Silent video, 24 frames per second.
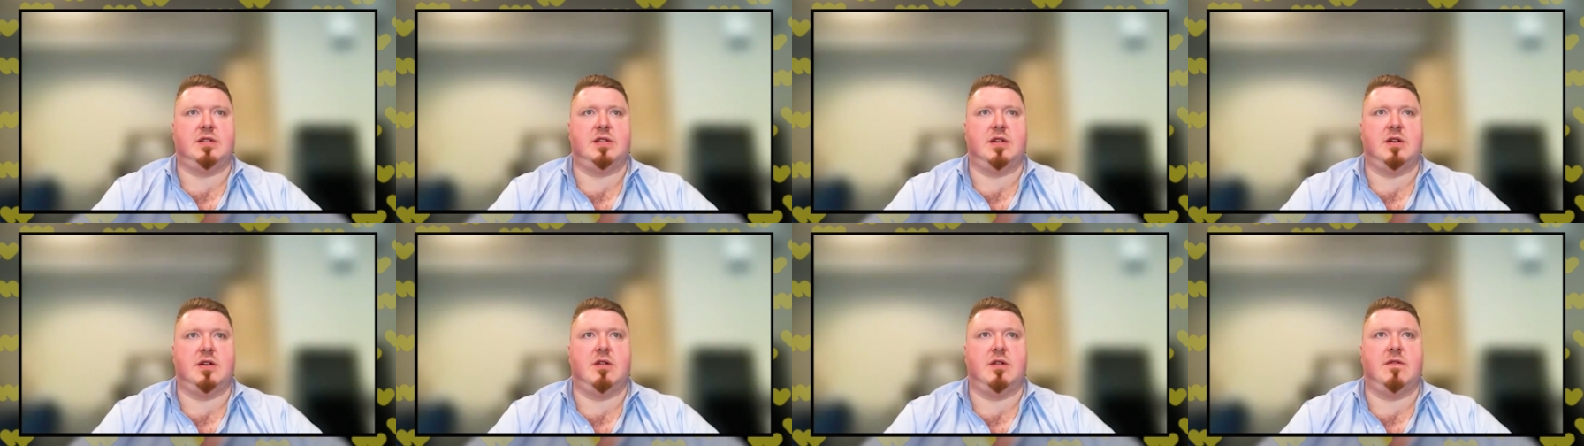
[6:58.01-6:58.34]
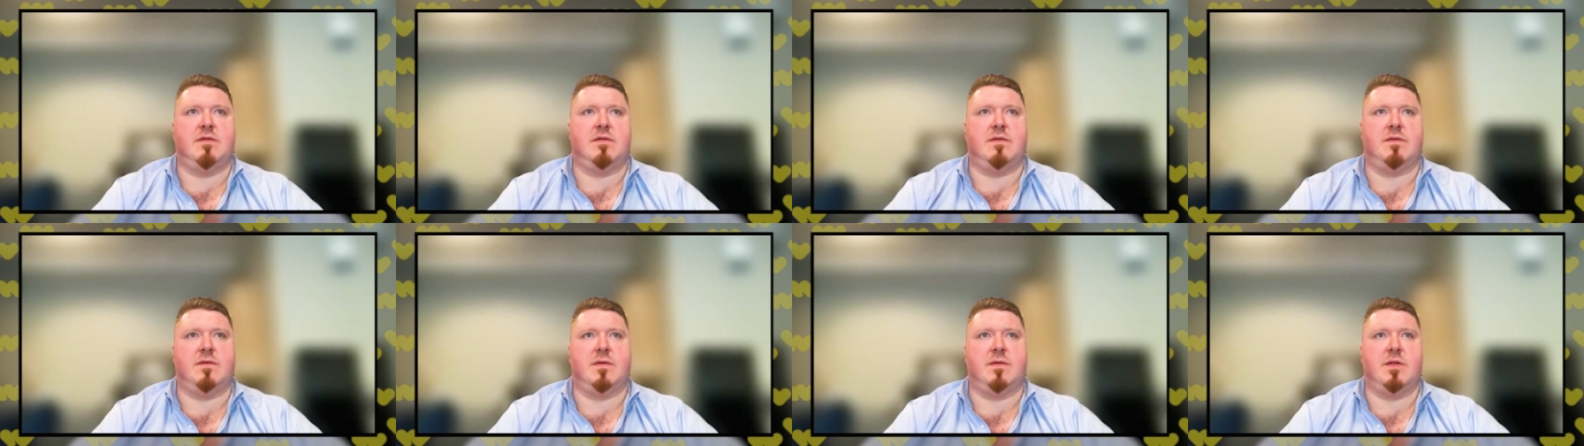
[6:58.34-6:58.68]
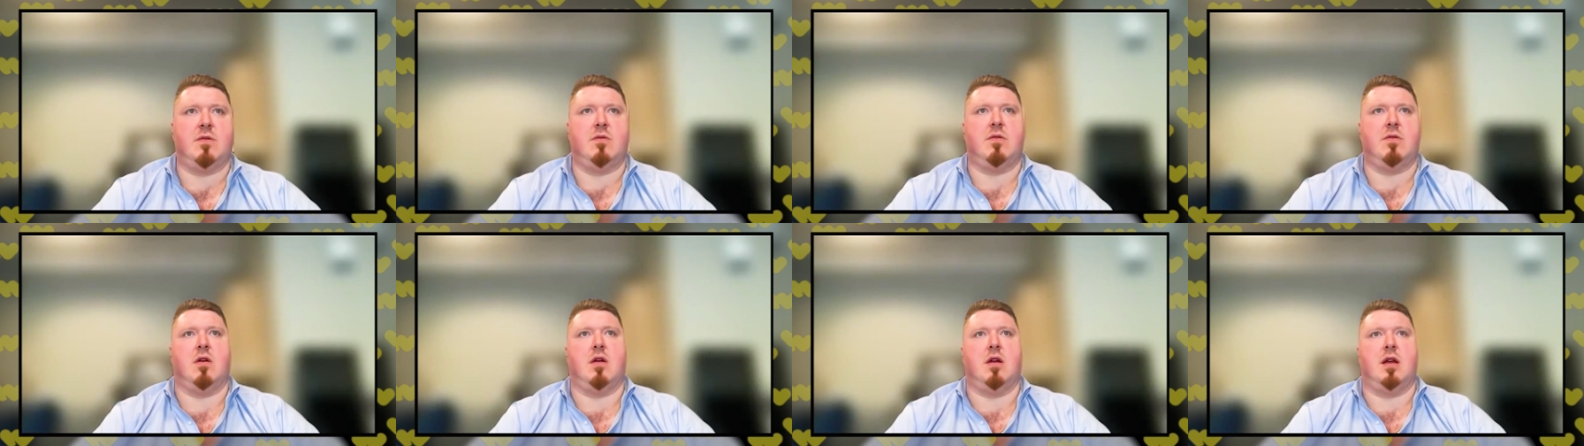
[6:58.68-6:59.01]
So if
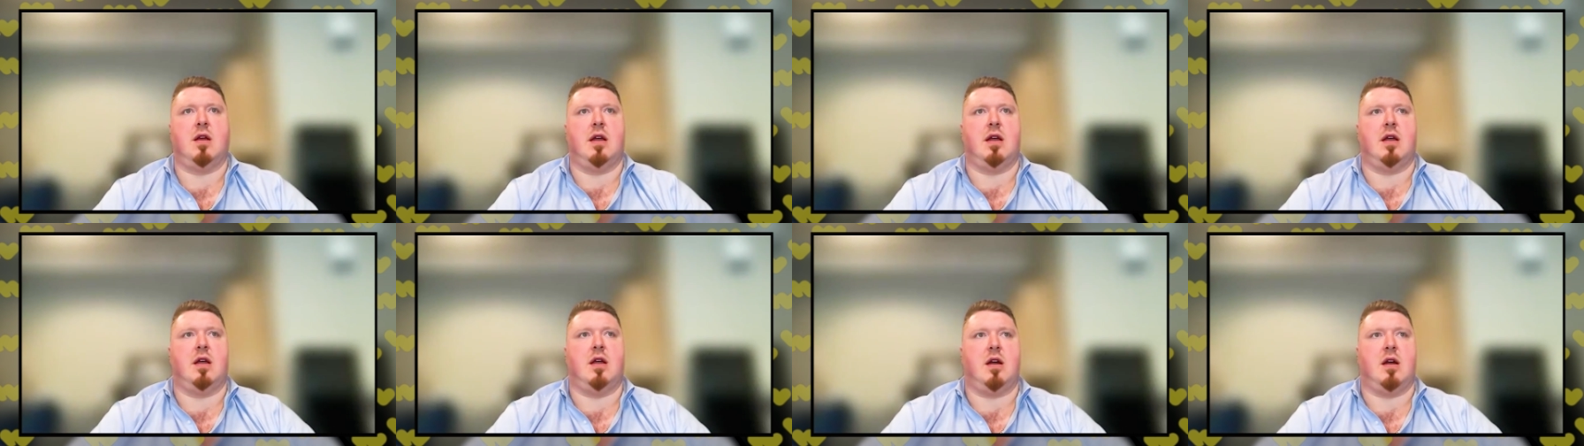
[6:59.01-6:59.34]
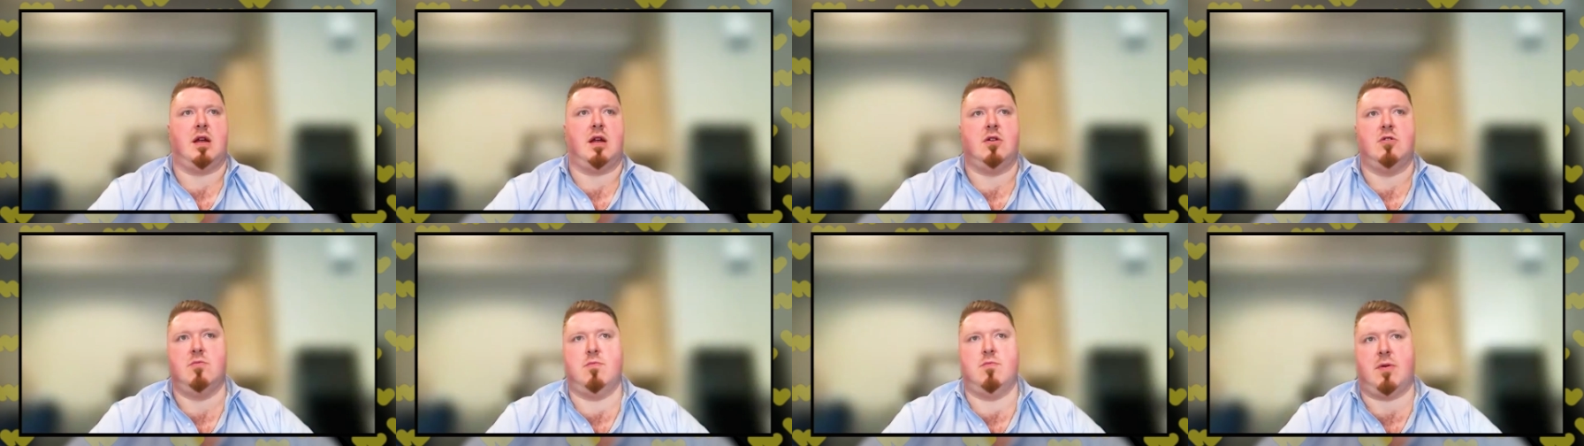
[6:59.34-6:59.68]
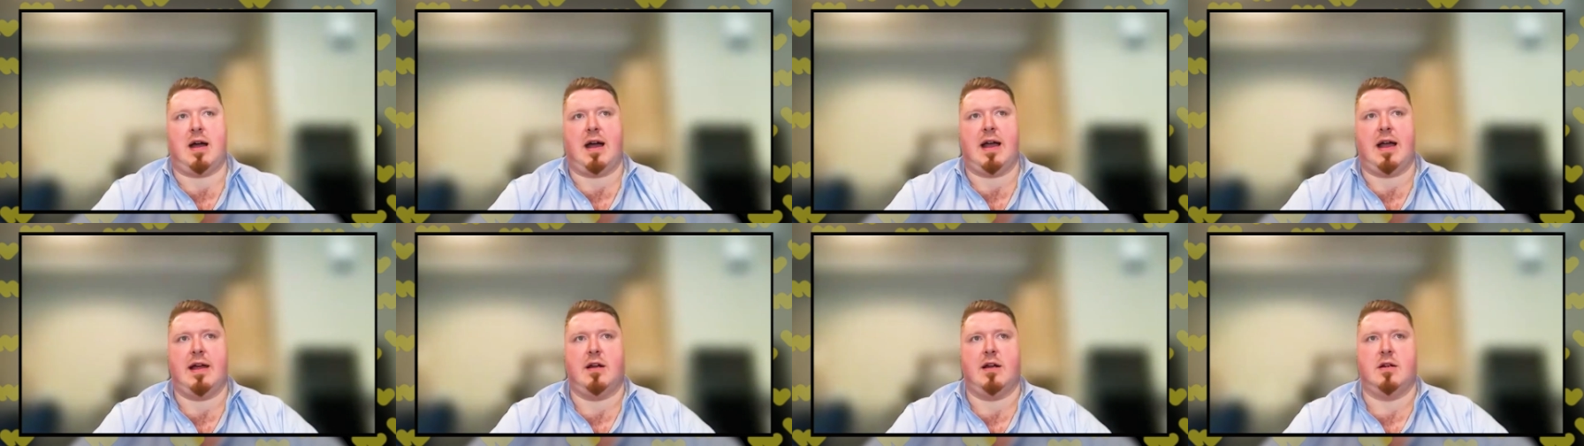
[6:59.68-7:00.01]
you are a new
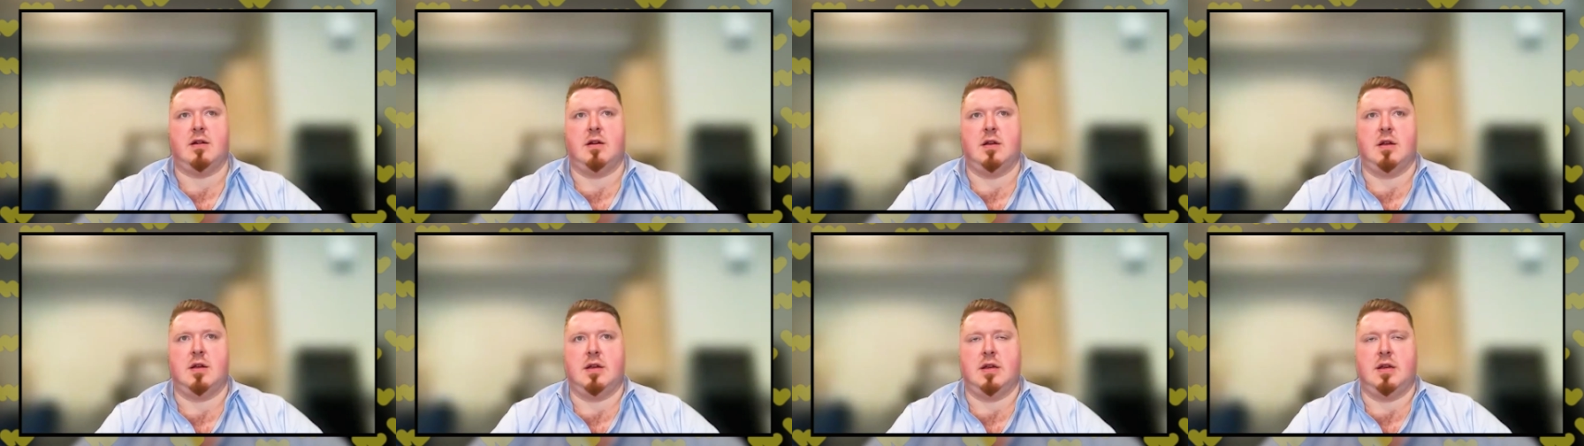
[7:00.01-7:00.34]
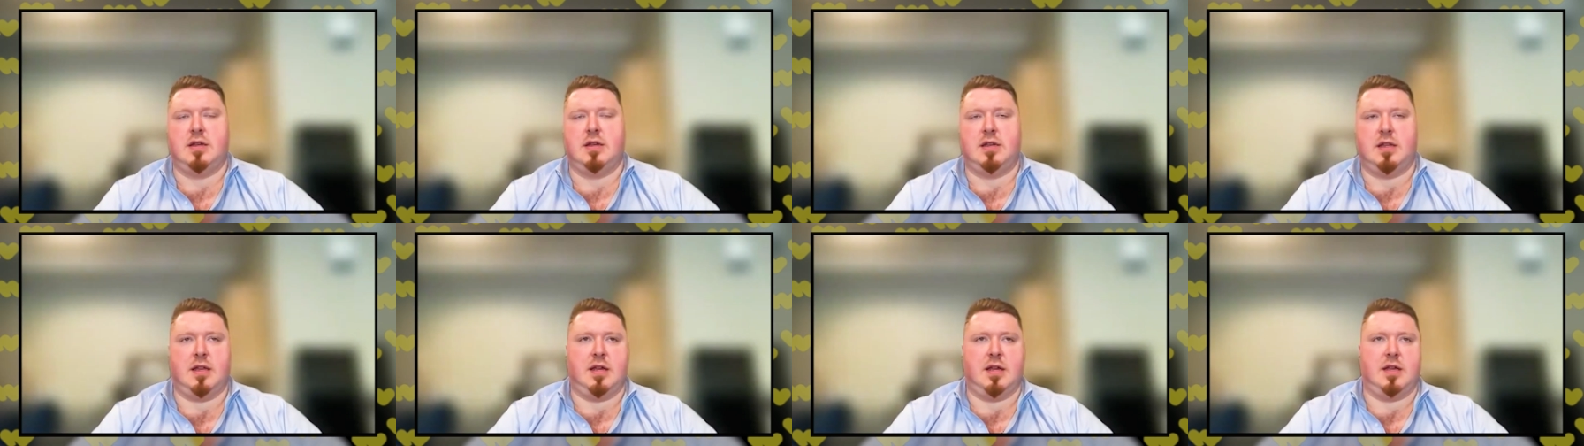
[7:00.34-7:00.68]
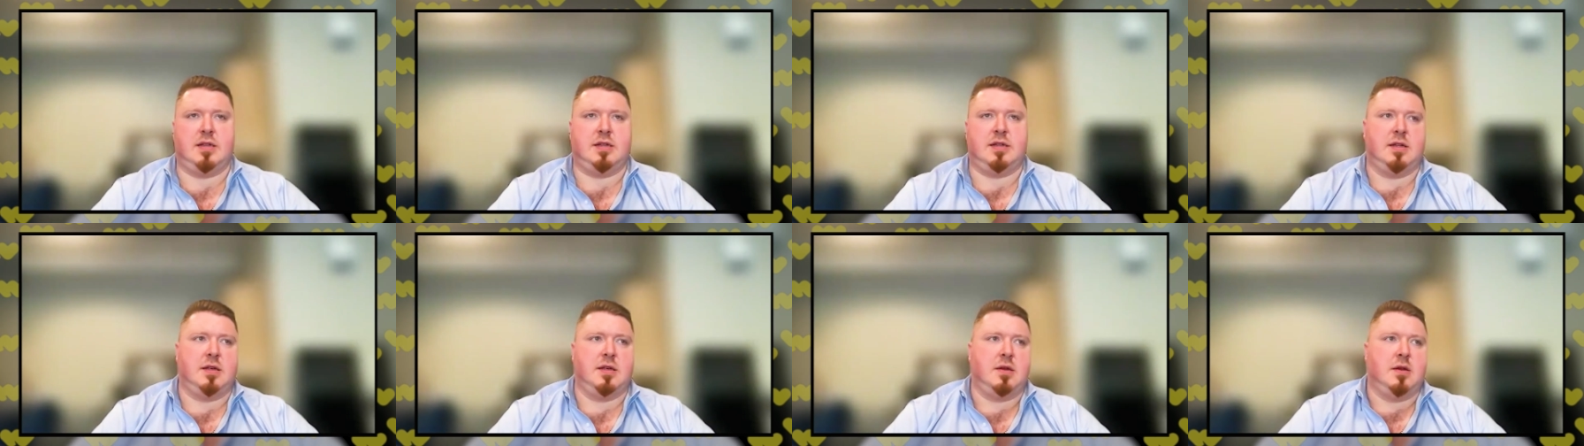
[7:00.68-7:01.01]
buyer to
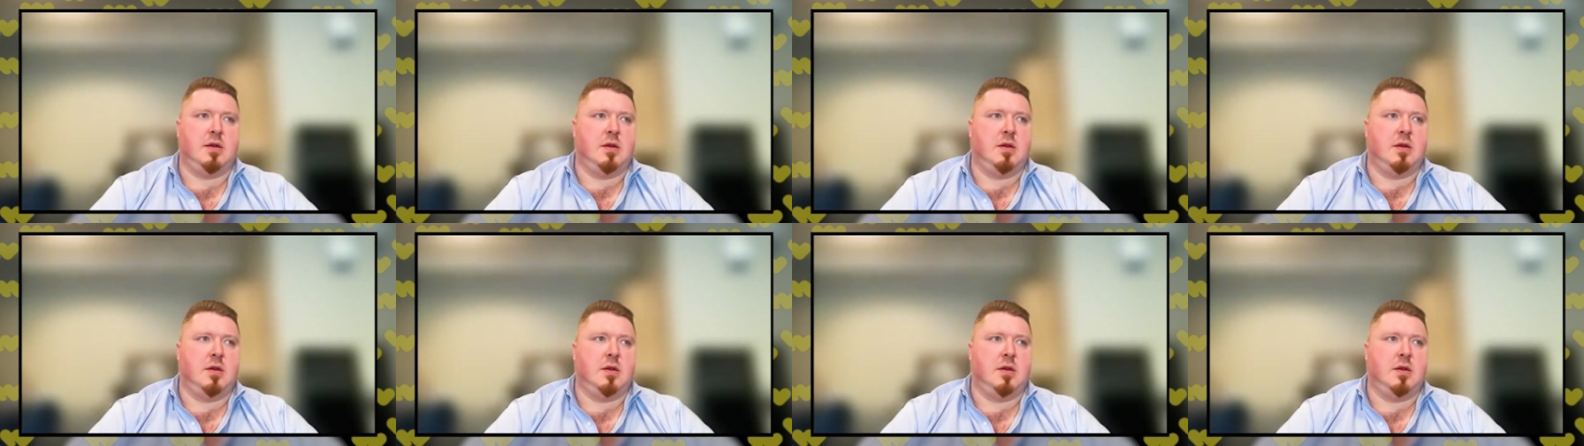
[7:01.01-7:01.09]
this,